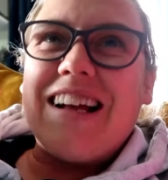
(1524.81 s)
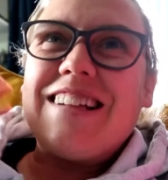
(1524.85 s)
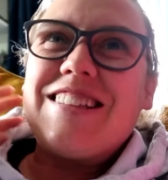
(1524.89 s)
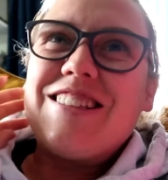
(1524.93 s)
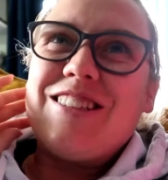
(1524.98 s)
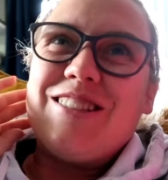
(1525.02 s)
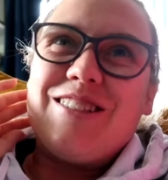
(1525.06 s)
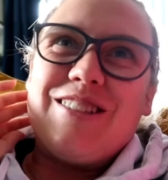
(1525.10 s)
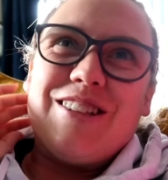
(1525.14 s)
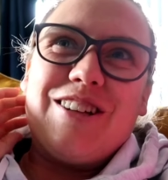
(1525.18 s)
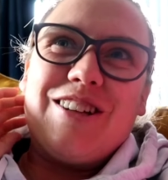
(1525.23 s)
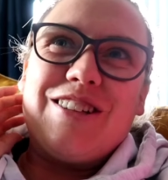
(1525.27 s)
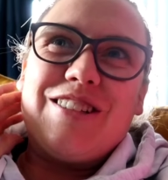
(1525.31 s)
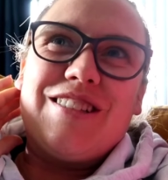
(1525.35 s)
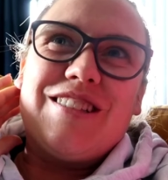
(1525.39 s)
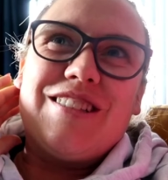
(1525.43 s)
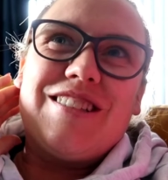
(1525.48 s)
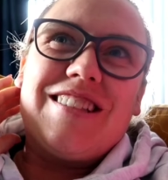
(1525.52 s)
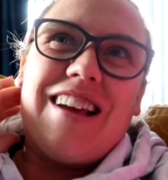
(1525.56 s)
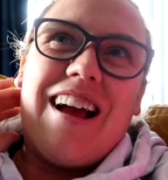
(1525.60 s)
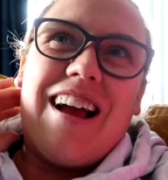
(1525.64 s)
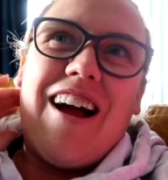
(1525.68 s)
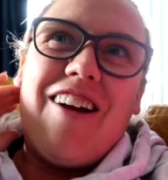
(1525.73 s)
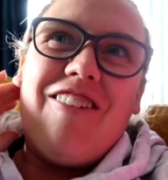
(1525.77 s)
It's
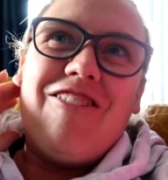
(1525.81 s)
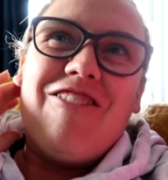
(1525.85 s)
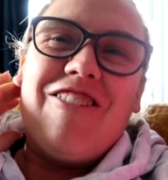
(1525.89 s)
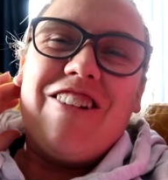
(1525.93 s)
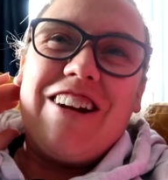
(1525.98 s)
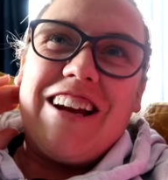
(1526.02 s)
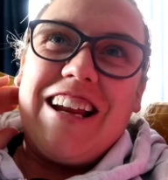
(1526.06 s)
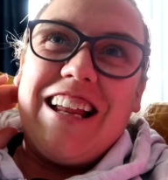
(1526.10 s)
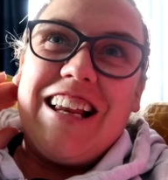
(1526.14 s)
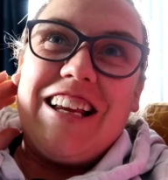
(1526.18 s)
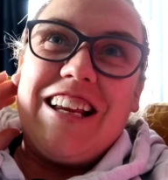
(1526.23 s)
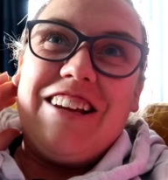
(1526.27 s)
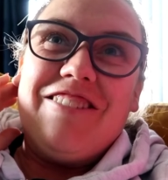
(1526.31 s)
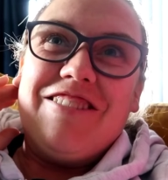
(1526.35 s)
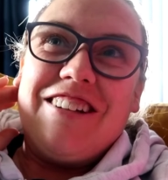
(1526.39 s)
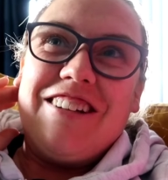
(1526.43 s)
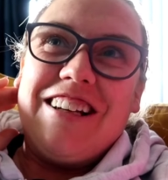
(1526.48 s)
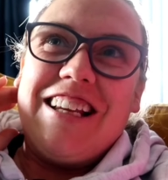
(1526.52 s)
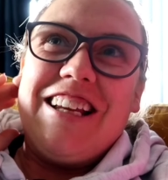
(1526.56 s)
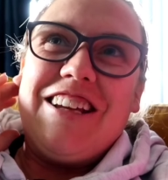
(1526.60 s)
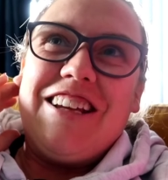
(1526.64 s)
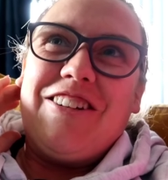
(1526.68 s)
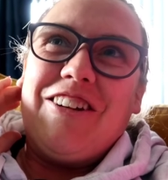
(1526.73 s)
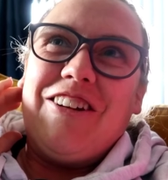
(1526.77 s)
just really,
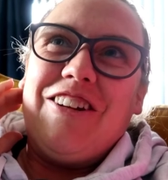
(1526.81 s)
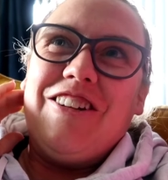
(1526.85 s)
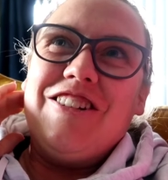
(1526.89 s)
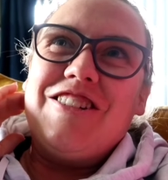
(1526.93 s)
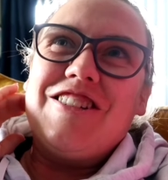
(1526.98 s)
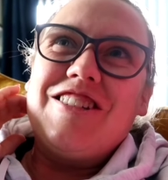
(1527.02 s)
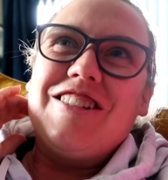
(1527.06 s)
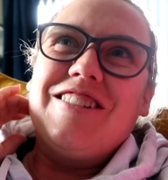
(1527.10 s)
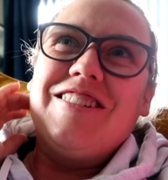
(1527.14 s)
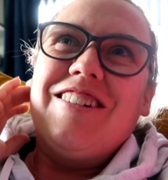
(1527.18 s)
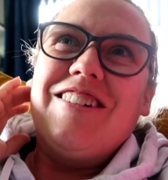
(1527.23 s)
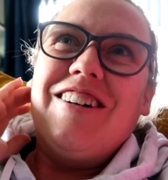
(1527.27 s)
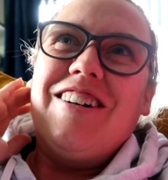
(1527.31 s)
really good.